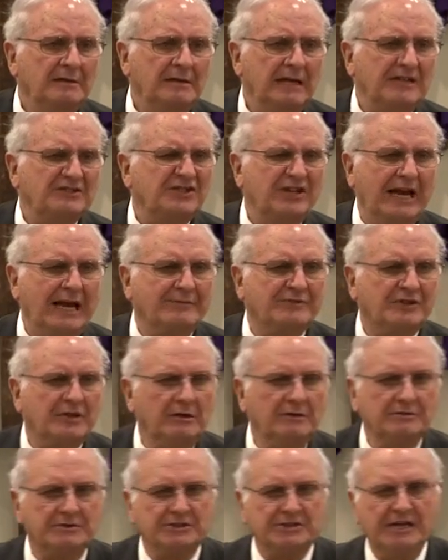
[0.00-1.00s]
That's an
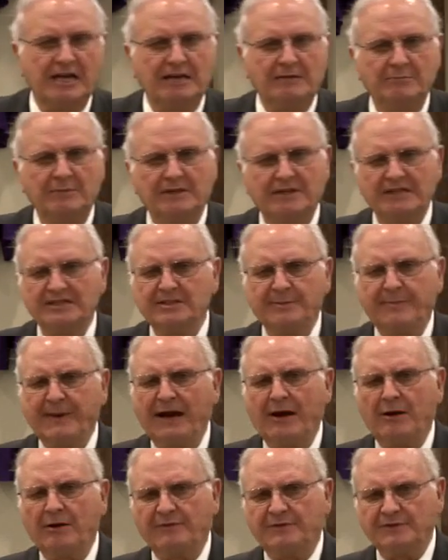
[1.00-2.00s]
absolute statement. That's a
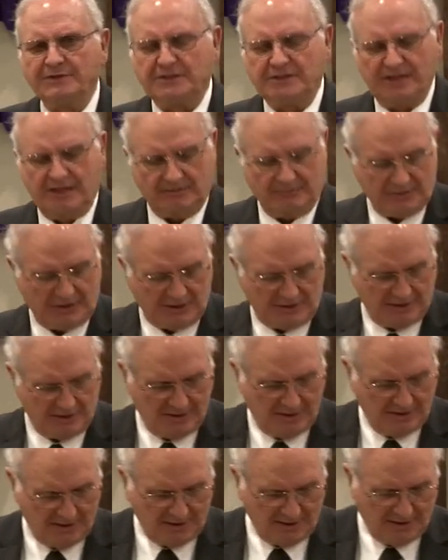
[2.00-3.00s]
powerful statement.
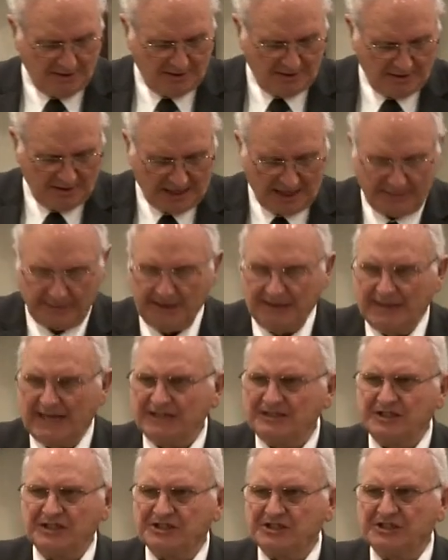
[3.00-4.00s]
I mean,
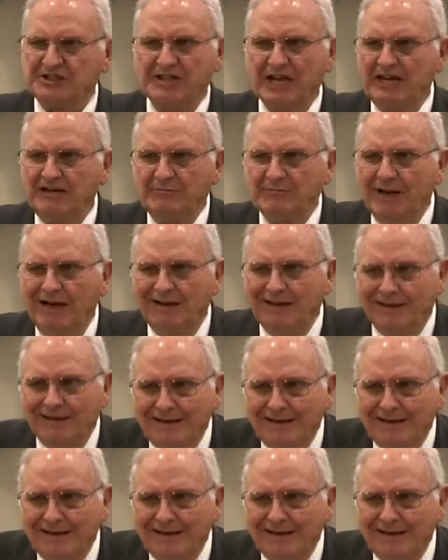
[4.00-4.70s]
that's a statement.